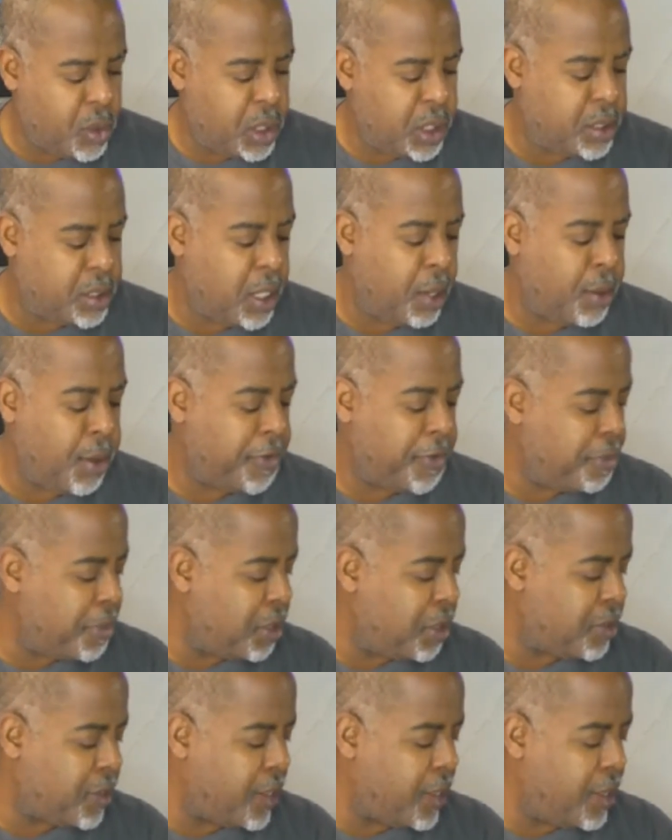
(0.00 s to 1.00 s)
going to stay away
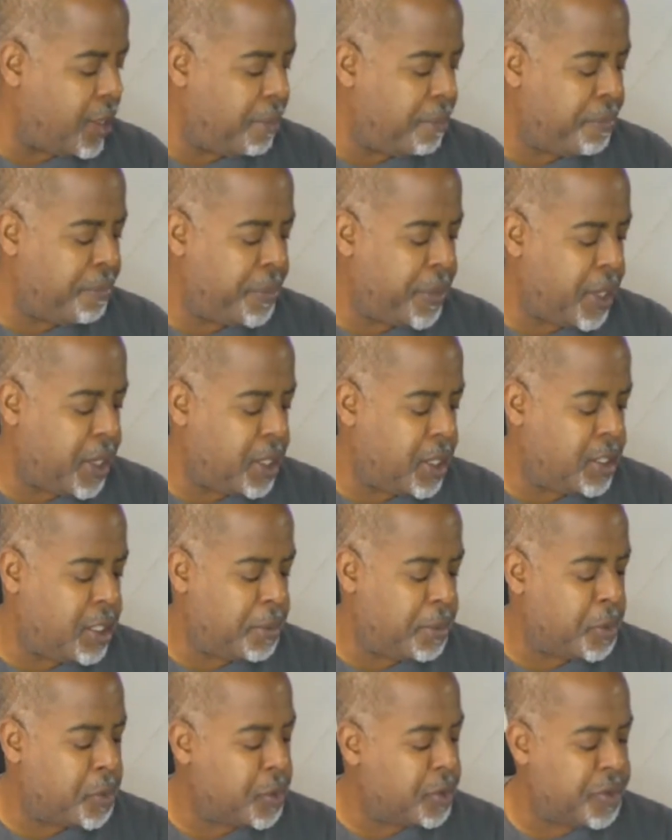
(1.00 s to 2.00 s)
from this game.
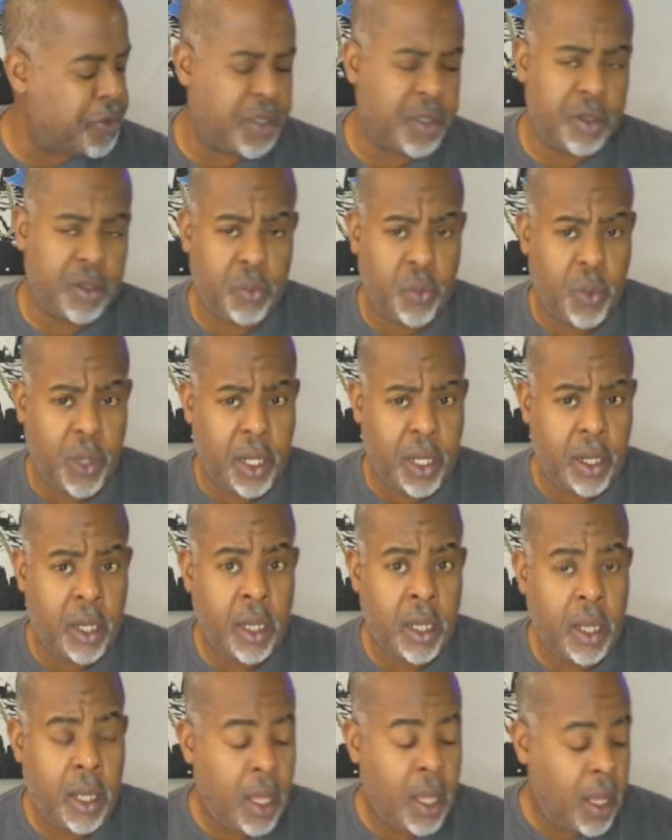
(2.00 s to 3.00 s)
Timberwolves should
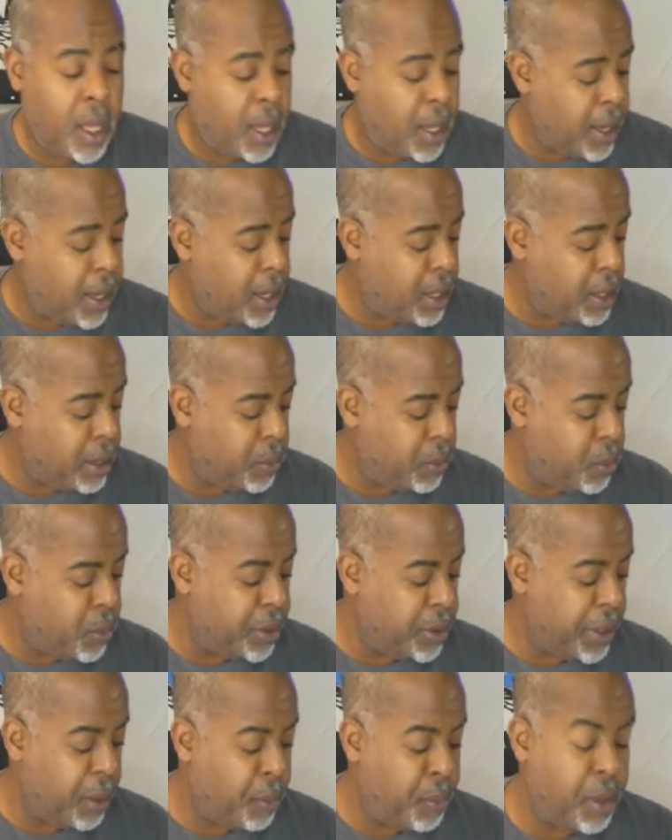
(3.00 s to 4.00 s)
win.
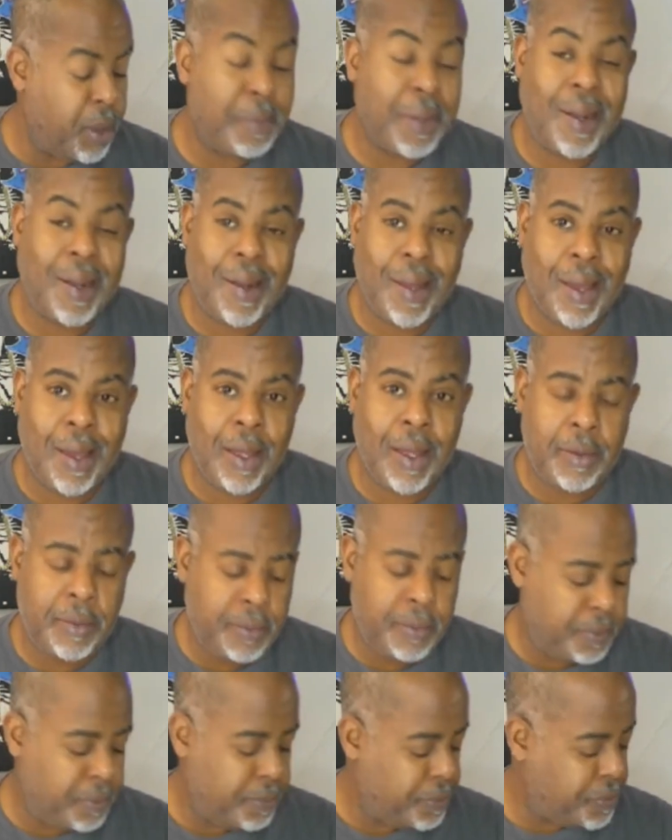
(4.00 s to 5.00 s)
Will they win by
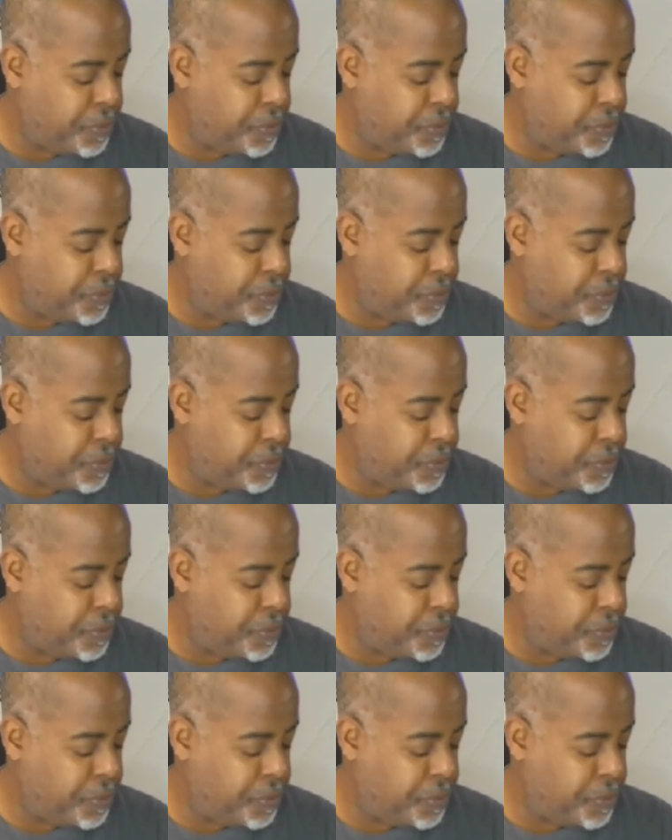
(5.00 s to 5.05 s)
9?